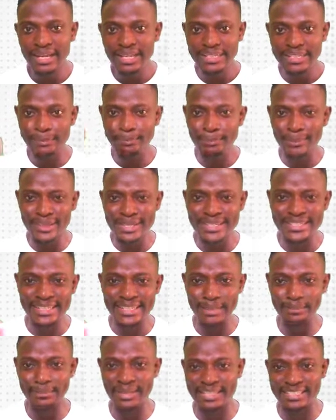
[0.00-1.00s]
The police
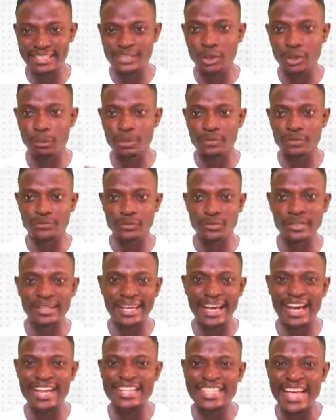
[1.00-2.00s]
claim that a number of stolen
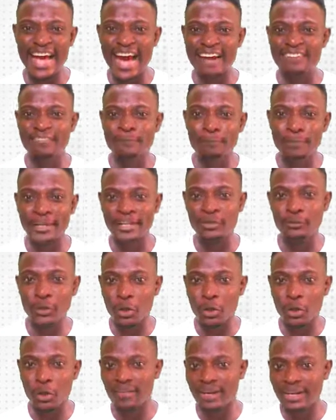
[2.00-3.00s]
cars have been
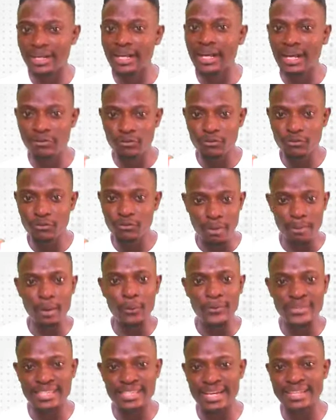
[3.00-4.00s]
recovered. Remember
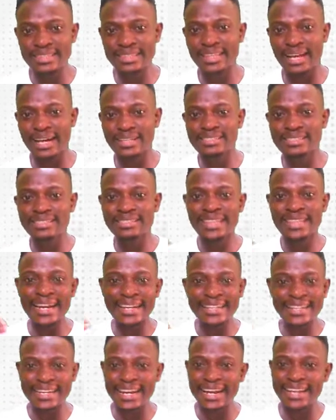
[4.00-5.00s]
we said that
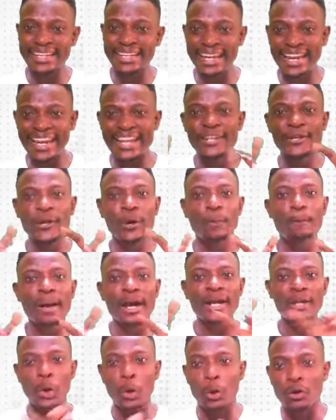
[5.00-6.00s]
technically a number
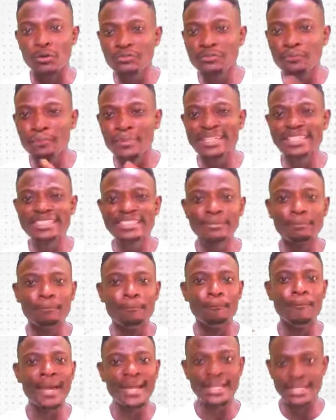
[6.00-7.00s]
of means
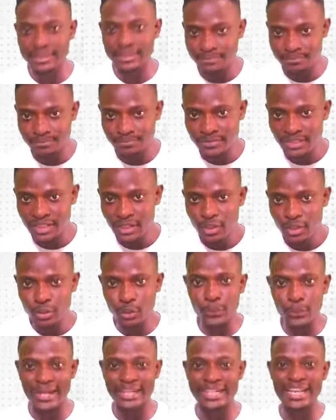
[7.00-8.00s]
many. So
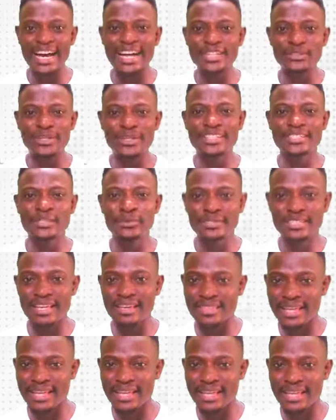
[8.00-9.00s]
we can actually still
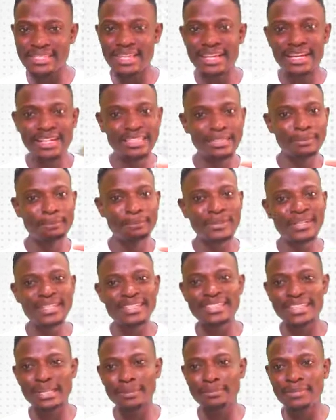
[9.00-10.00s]
say that the police
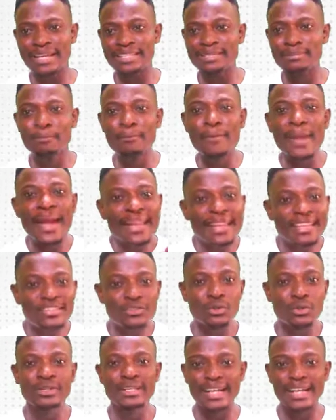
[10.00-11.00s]
claim that many
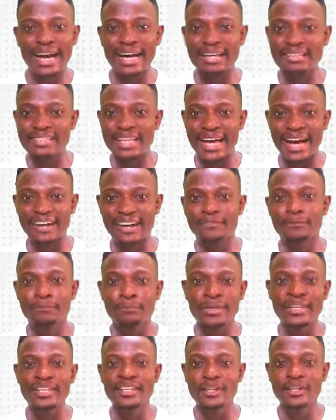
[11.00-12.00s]
stolen cars have
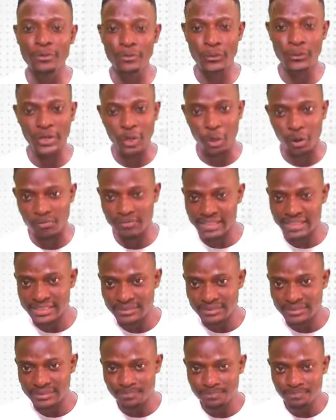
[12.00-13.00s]
been recovered.
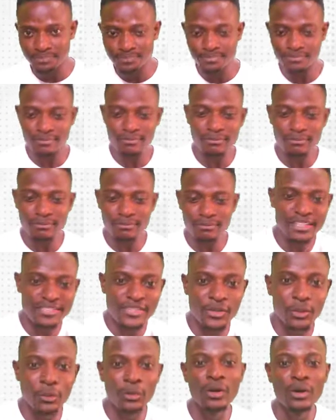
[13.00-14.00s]

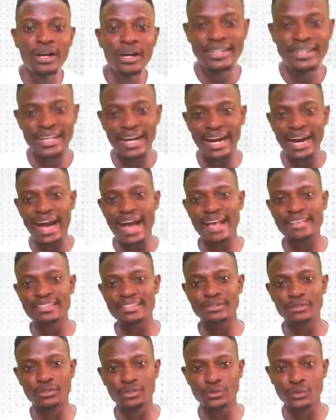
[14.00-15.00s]
So the answer
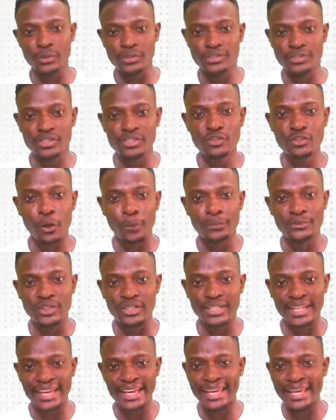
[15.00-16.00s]
to this question is
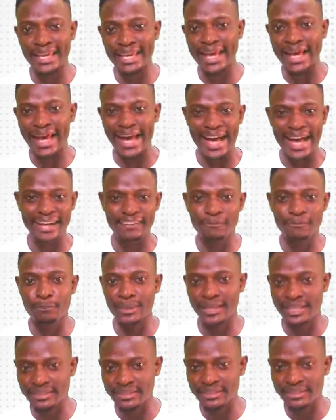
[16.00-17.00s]
option A, have
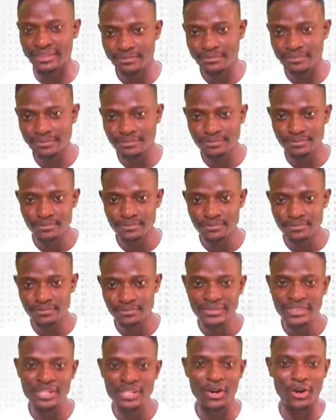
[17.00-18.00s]
been.
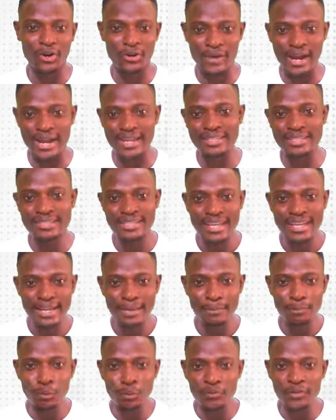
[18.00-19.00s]
Alright,
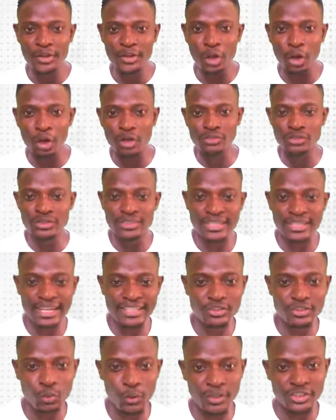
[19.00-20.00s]
moving on to the
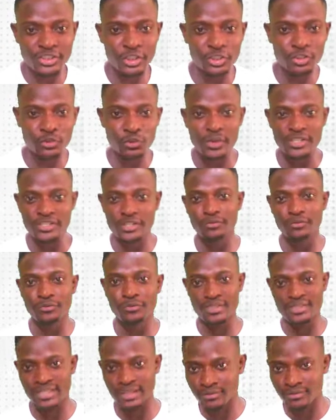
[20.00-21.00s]
next question, question
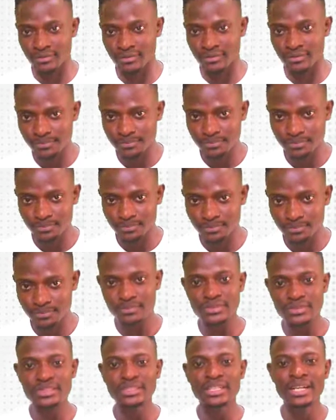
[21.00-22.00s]
47.
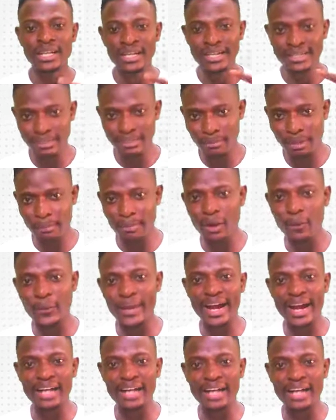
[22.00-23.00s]
Remember we
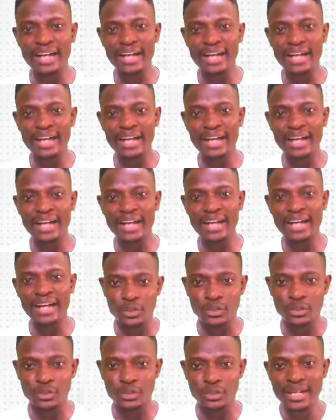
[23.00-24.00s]
had to select the
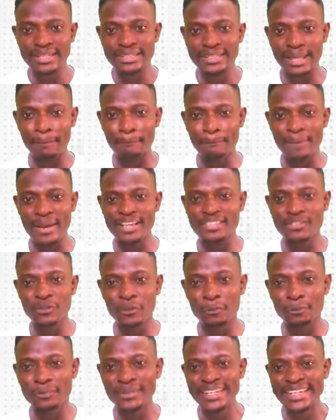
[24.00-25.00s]
option that best
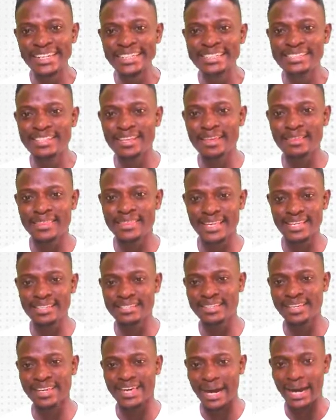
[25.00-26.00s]
completes
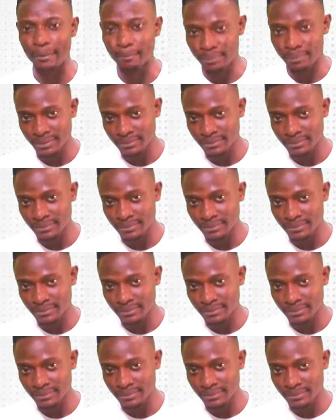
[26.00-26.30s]
this gap.